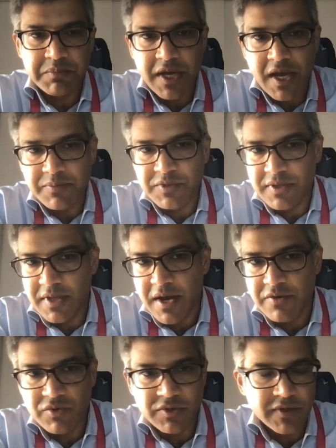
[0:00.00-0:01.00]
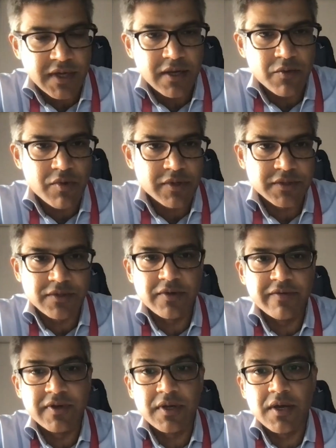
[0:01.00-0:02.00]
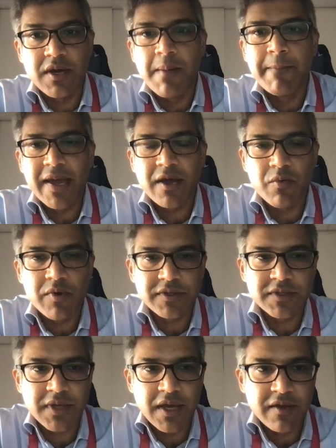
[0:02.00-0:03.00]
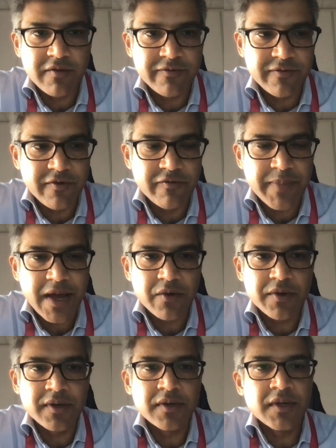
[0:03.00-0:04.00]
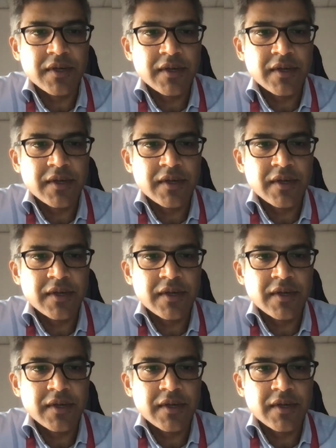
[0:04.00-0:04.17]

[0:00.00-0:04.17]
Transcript: perhaps in the hundreds of kilowatts or even a megawatt scale of power